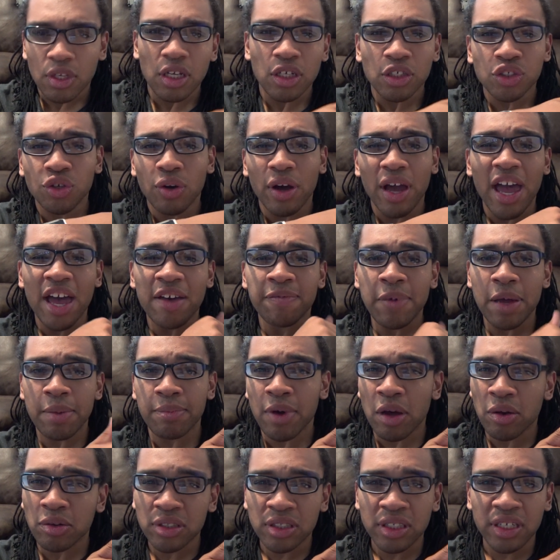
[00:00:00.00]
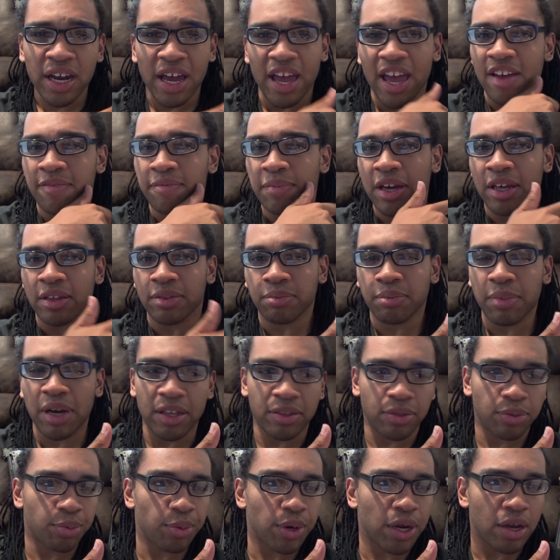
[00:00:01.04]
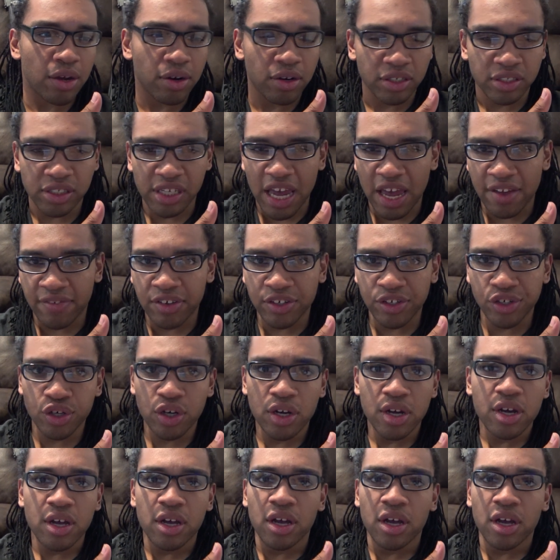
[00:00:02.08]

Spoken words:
So I have my Mosin. I have my 300 Savage